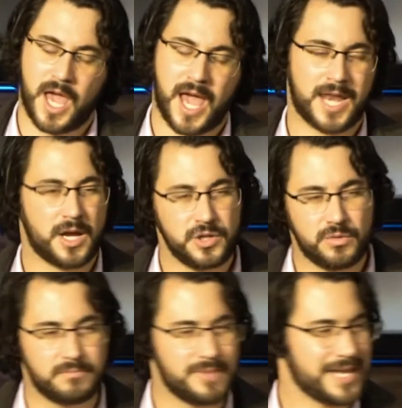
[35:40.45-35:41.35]
And I
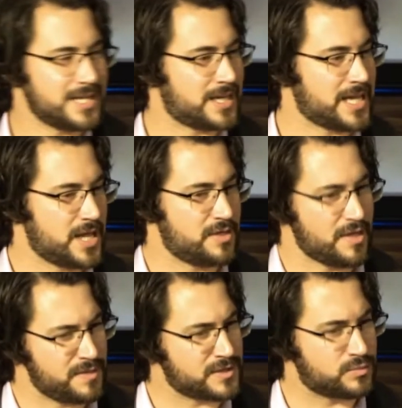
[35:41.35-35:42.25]
knew immediately
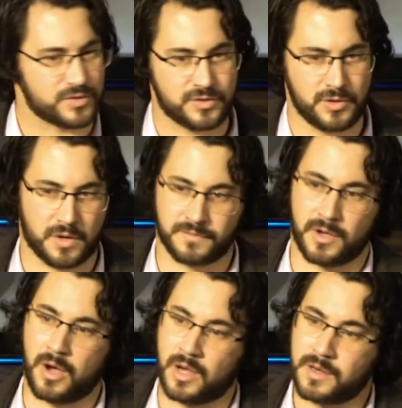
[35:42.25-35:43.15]
that this was not of
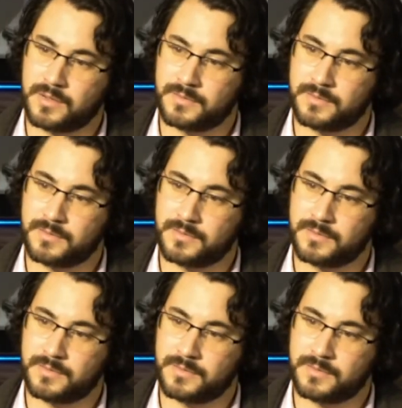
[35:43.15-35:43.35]
God.